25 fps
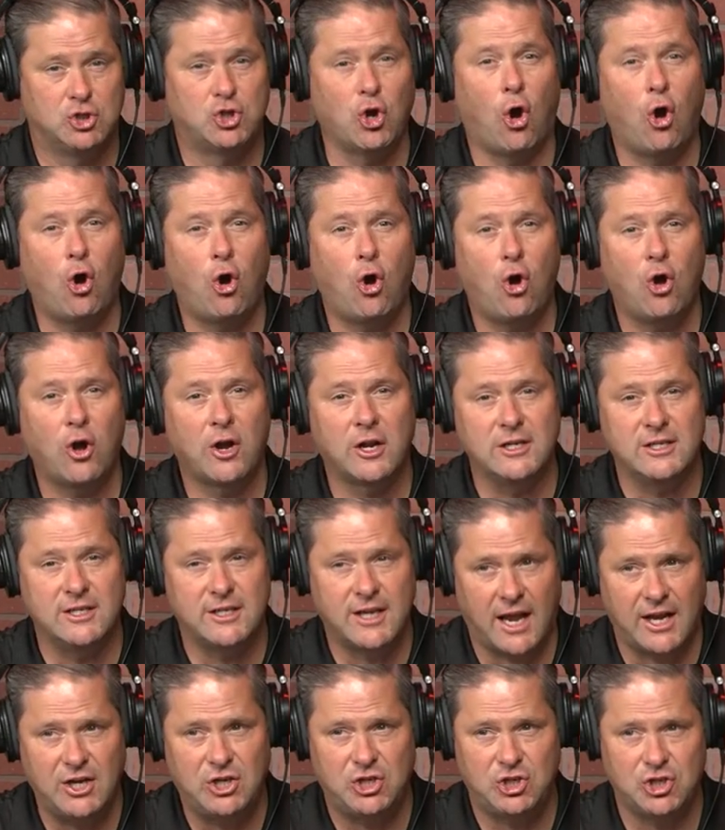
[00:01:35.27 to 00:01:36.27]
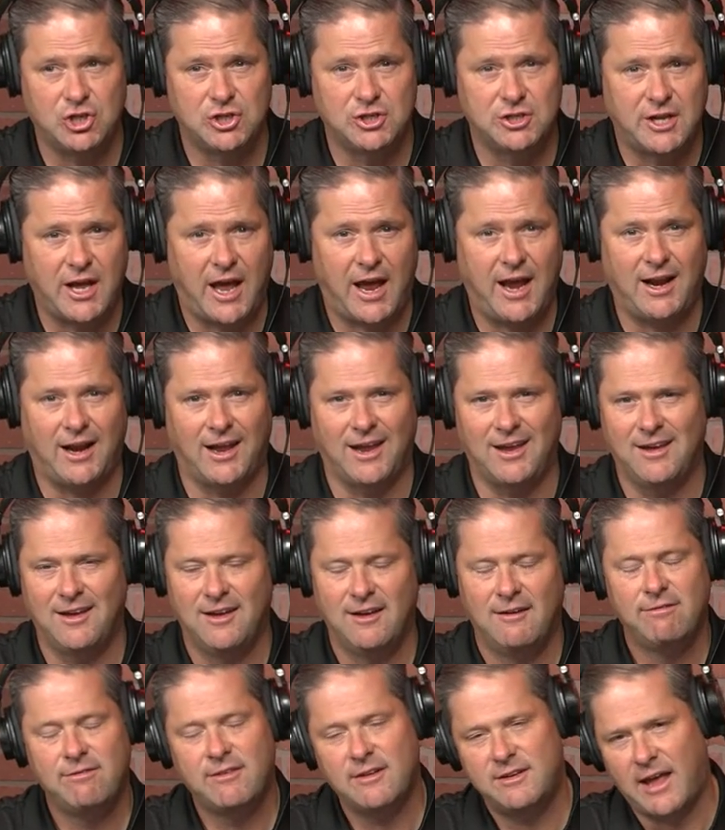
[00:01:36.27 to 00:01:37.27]
Dog Nation Daily,
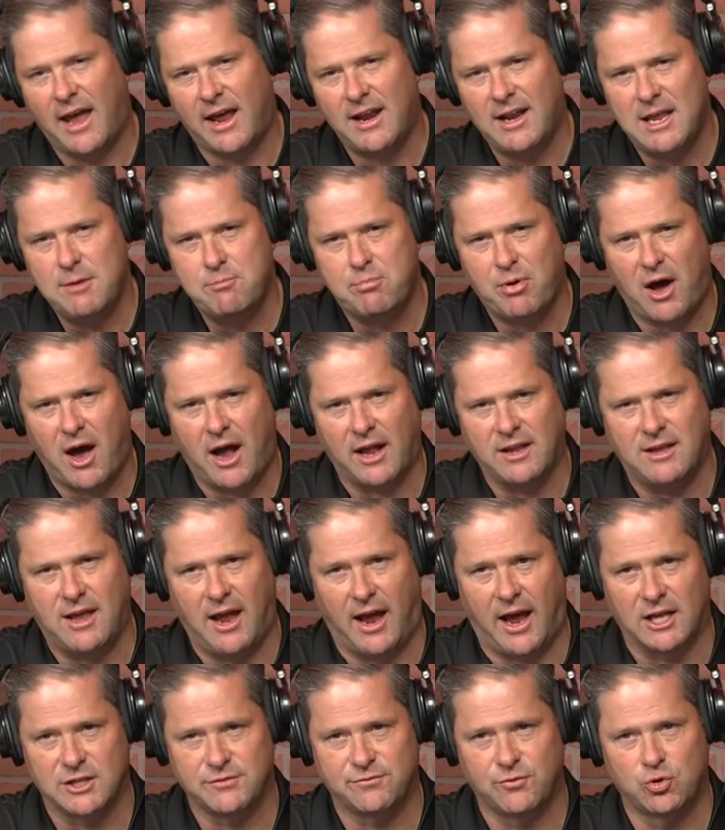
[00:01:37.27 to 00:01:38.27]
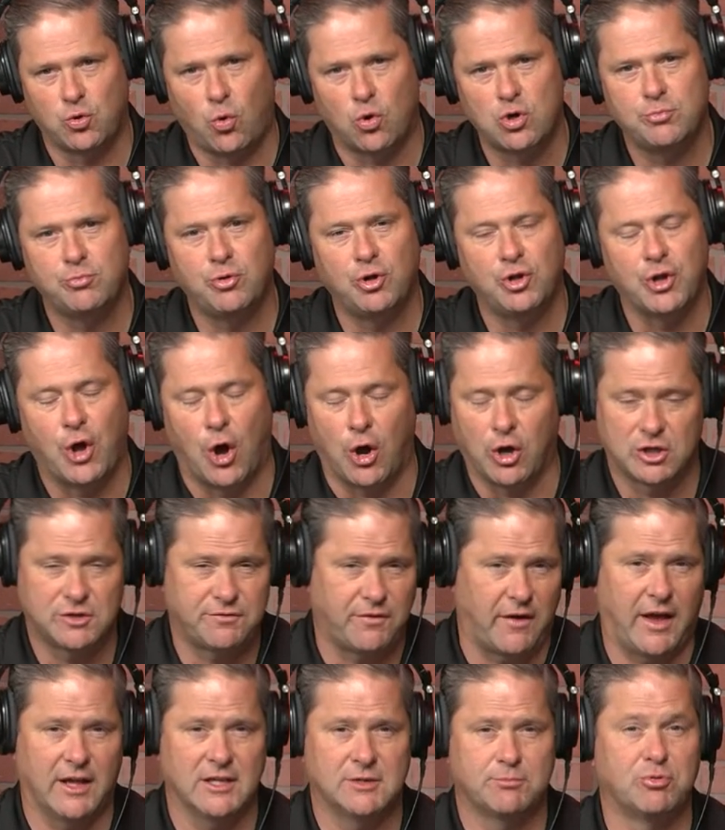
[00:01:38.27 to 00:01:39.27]
the daily podcast for Georgia Bulldogs
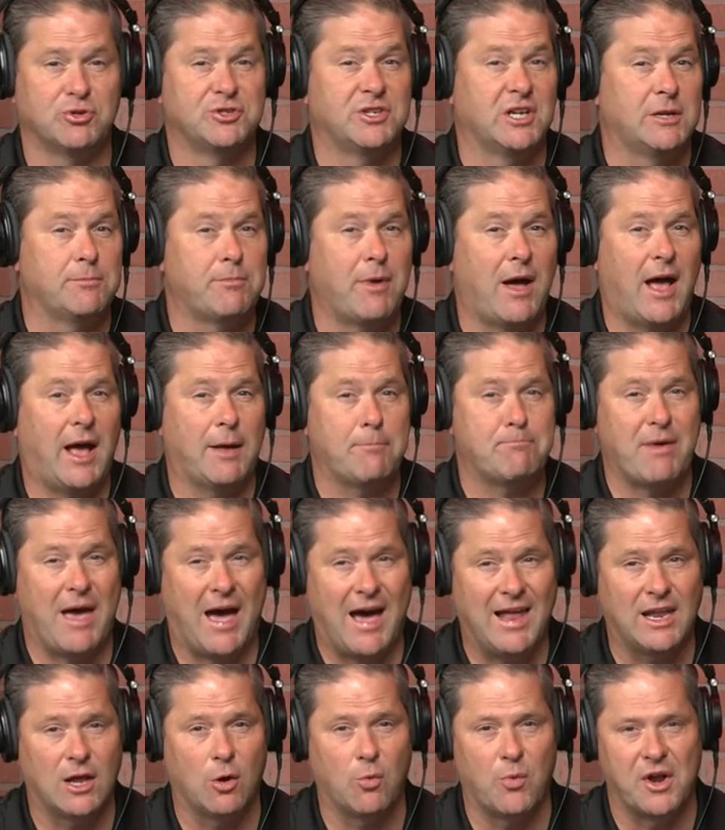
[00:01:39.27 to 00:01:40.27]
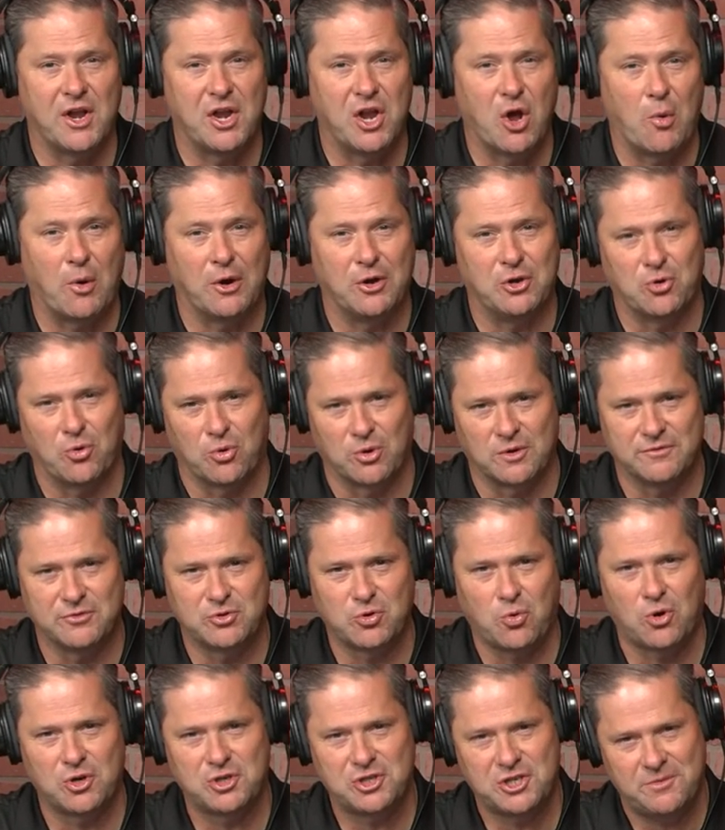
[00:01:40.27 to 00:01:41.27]
fans, presented by Pella Window and Door of
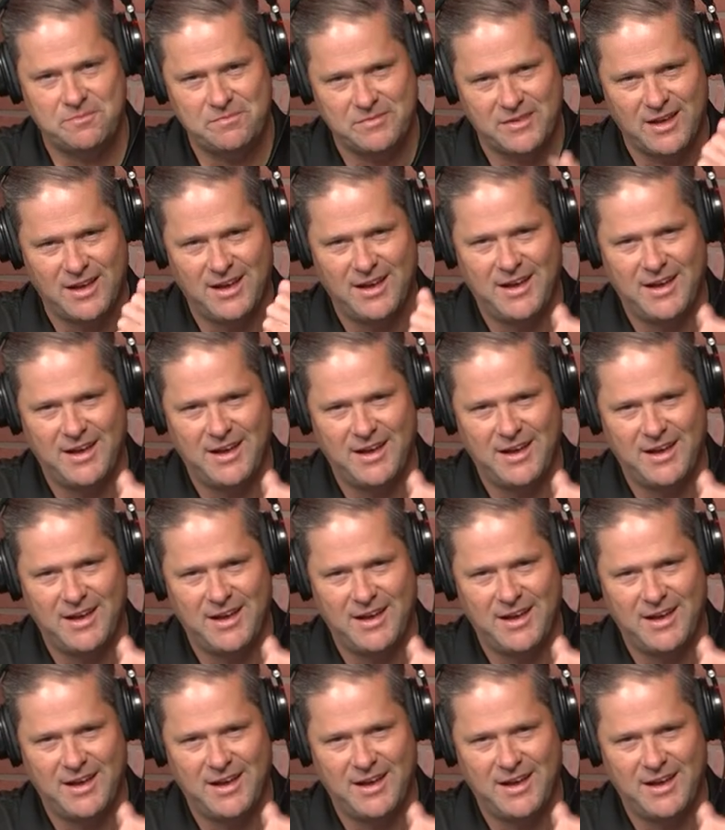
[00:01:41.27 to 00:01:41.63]
Georgia,